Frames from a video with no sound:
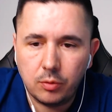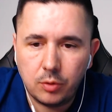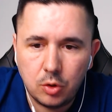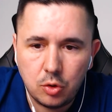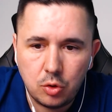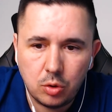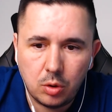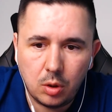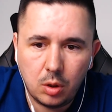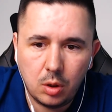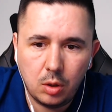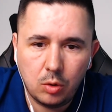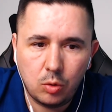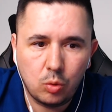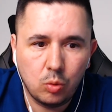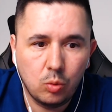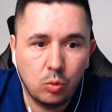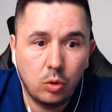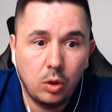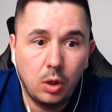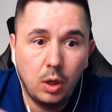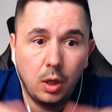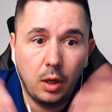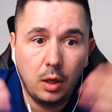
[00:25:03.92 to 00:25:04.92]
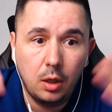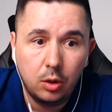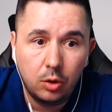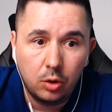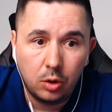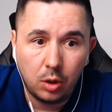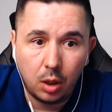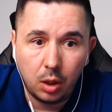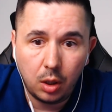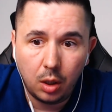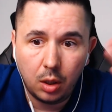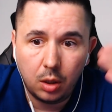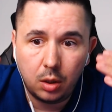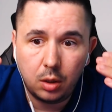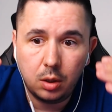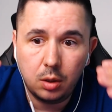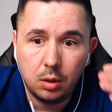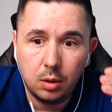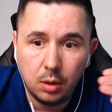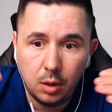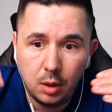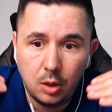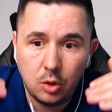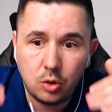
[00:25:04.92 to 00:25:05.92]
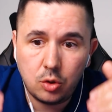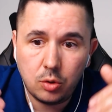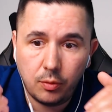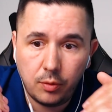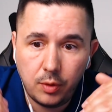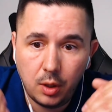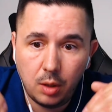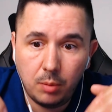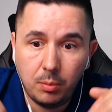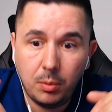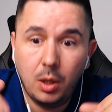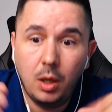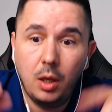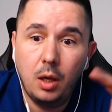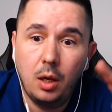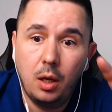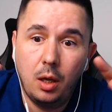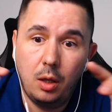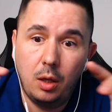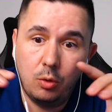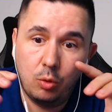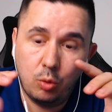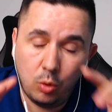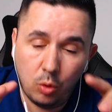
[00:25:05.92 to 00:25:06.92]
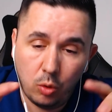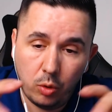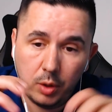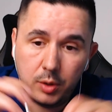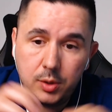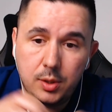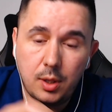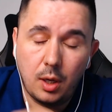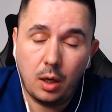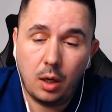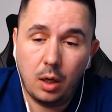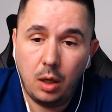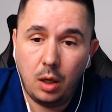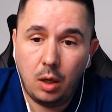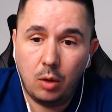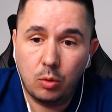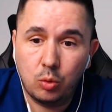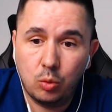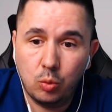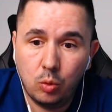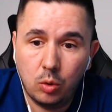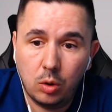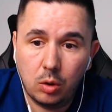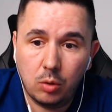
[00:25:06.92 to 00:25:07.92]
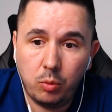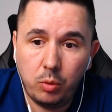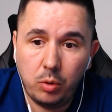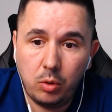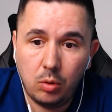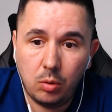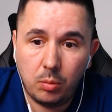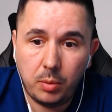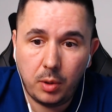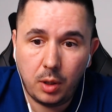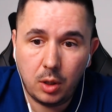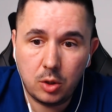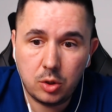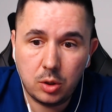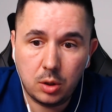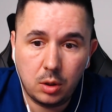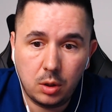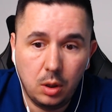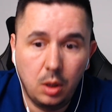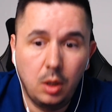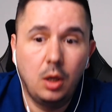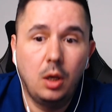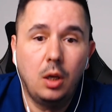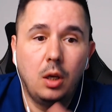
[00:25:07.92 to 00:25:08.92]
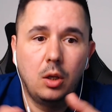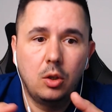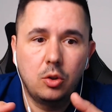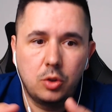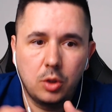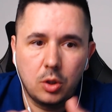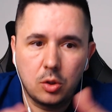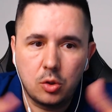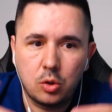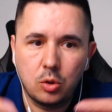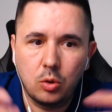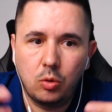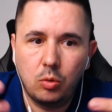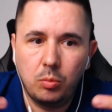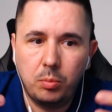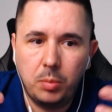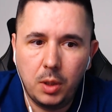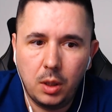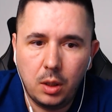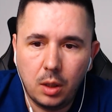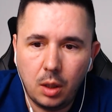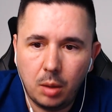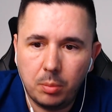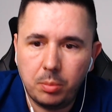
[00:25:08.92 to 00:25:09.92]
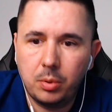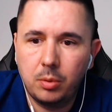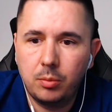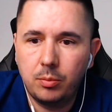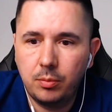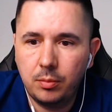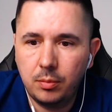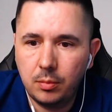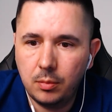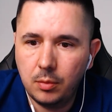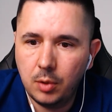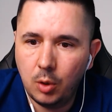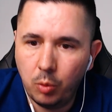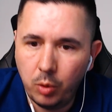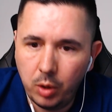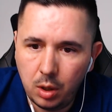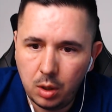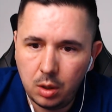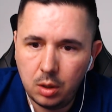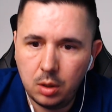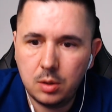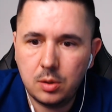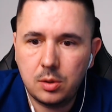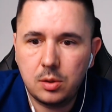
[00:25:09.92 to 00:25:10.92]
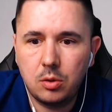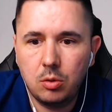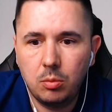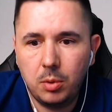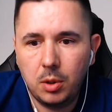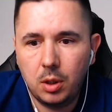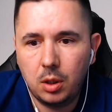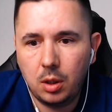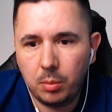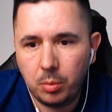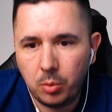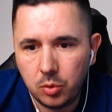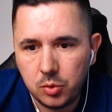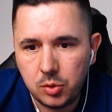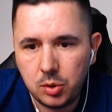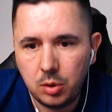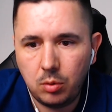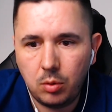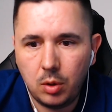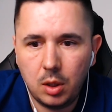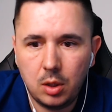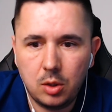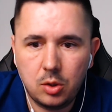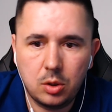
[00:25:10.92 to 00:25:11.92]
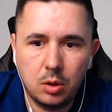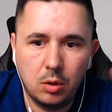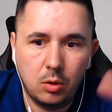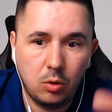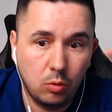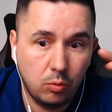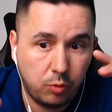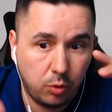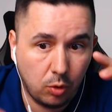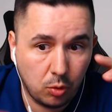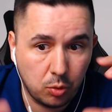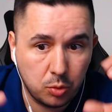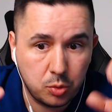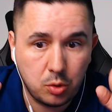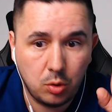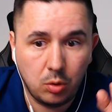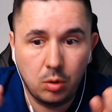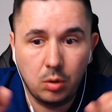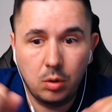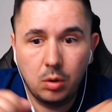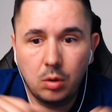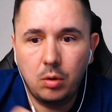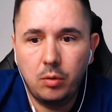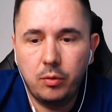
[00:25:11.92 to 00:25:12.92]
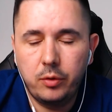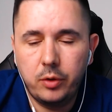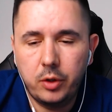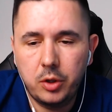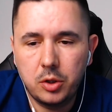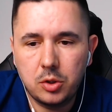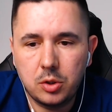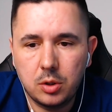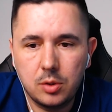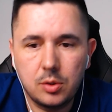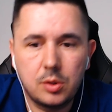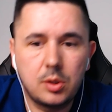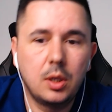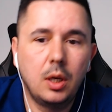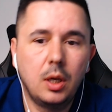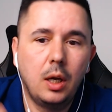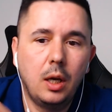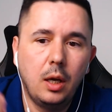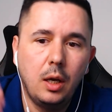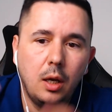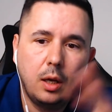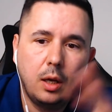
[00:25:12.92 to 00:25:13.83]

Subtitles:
of the journey to target each of them and to know exactly how to work with your budget, just so you build up awareness, you build up consideration, you focus on conversions.